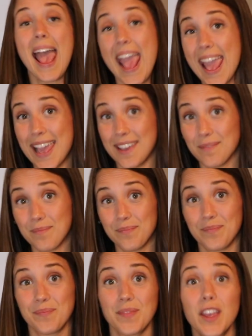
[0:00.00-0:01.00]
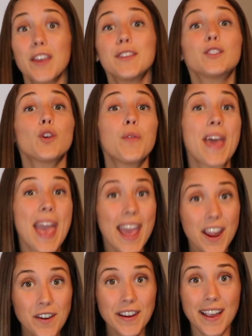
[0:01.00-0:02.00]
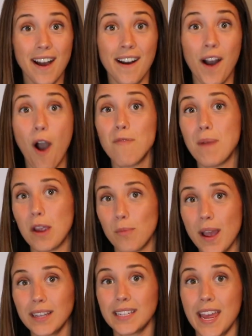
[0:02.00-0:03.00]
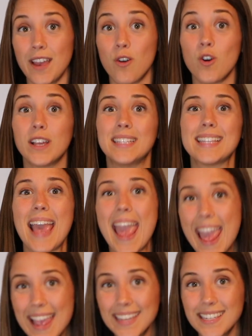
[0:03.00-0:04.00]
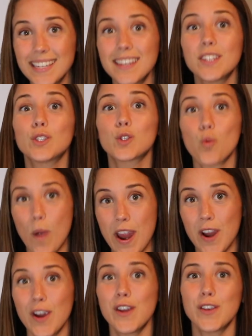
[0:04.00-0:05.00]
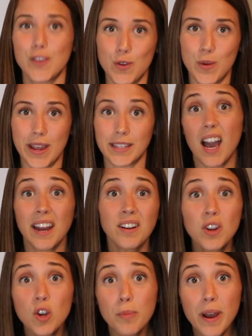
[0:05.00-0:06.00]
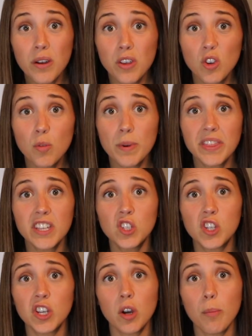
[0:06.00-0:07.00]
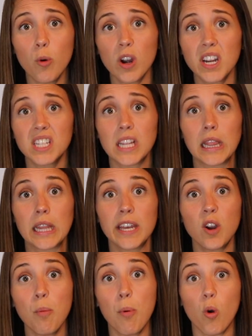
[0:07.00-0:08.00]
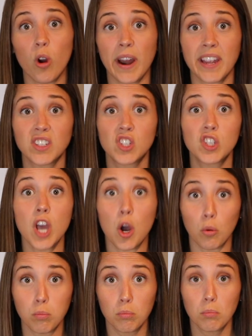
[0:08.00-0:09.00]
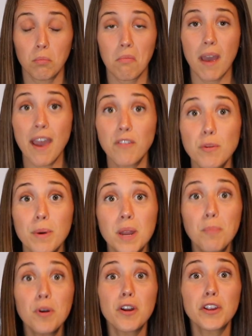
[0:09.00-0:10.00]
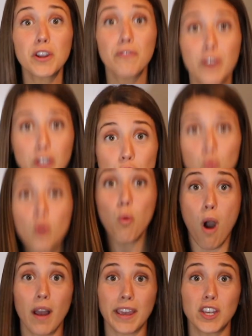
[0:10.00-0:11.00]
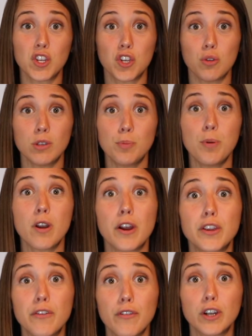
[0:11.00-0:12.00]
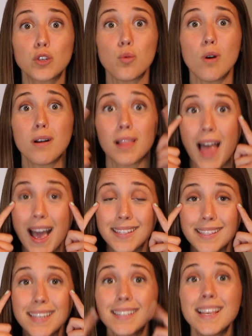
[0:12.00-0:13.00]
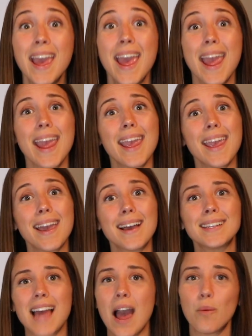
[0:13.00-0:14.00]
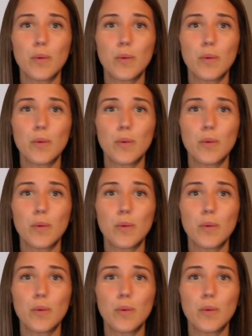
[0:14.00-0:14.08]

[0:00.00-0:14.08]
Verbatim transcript: eight. So the area of my rectangle is eight square units. I don't know about you, but this geo board is a little boring. So Everybody put on your virtual walking shoes, put on your virtual glasses, and I